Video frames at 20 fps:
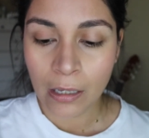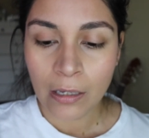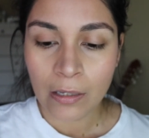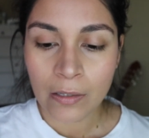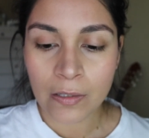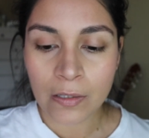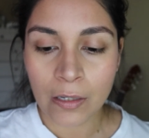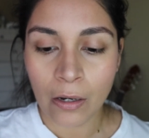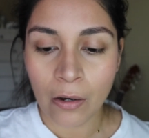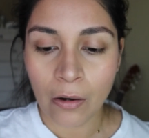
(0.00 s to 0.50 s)

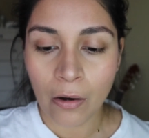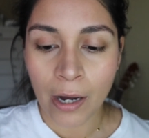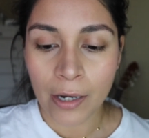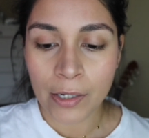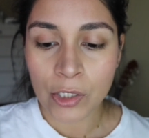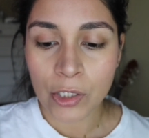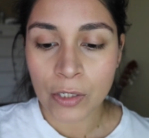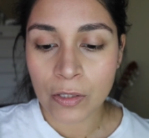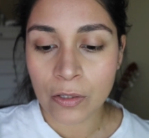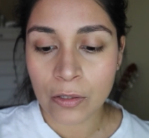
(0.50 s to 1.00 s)
So I
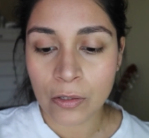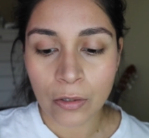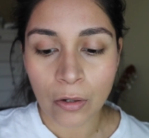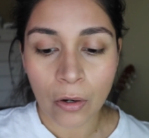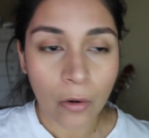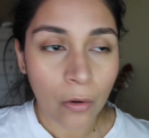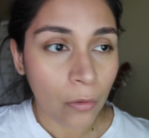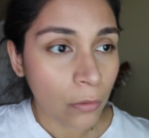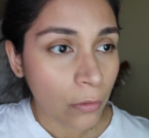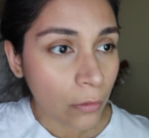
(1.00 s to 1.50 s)
just
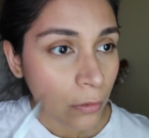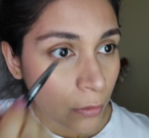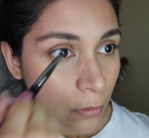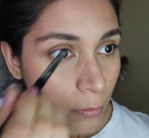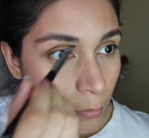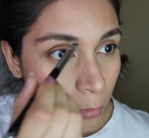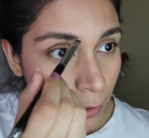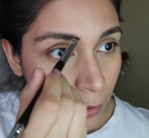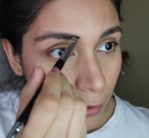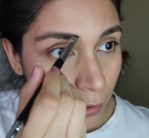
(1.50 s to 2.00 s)
don't
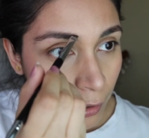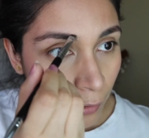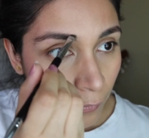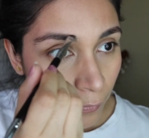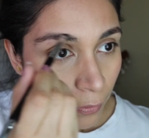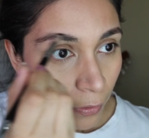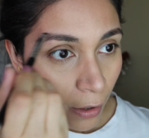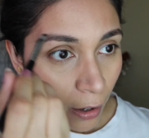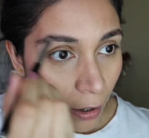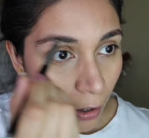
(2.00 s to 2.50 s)

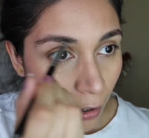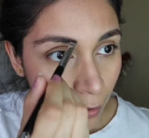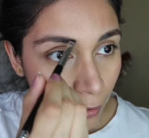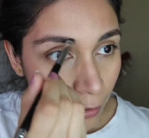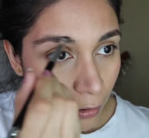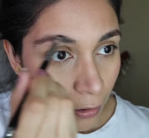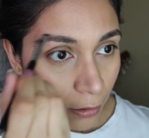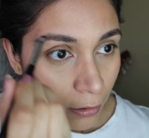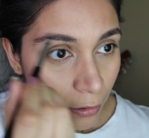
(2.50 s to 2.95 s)
believe that.